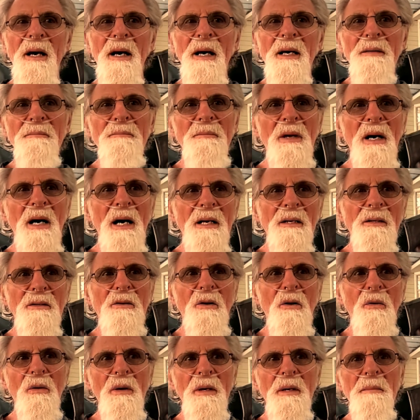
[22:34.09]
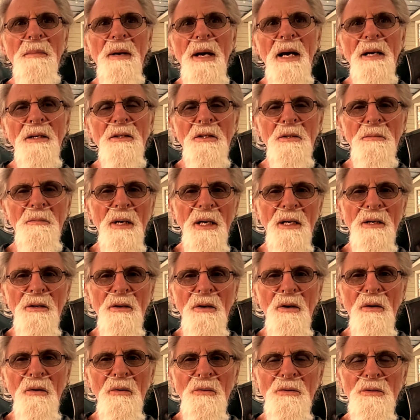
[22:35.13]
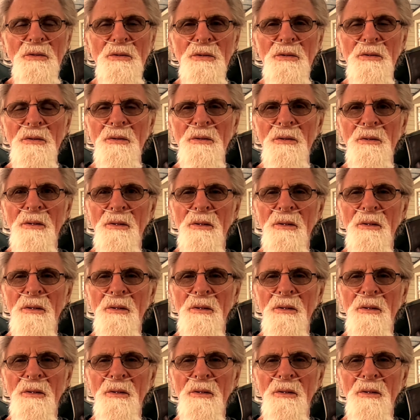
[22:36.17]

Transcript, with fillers: I'm not going back to my notes.